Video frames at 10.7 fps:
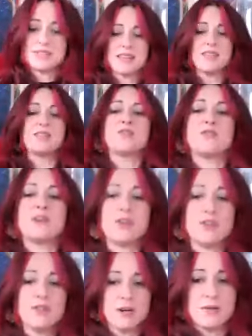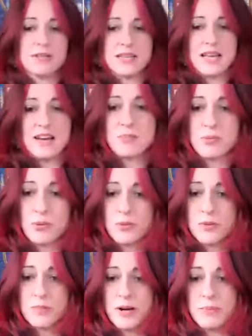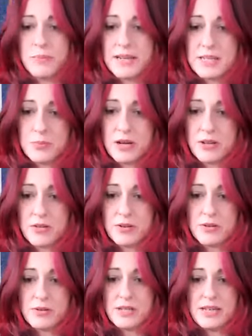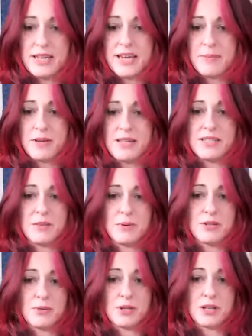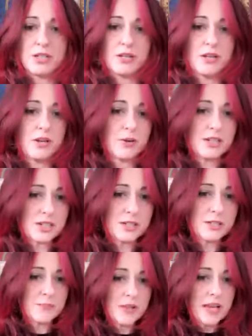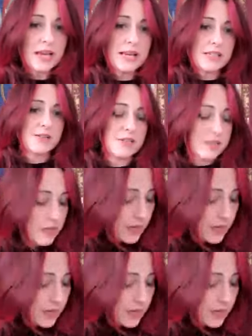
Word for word: saying those fuck off moments have brought the, my biggest breakthroughs. Yeah, piece of the puzzle. Good. So, no questions. Let's go into the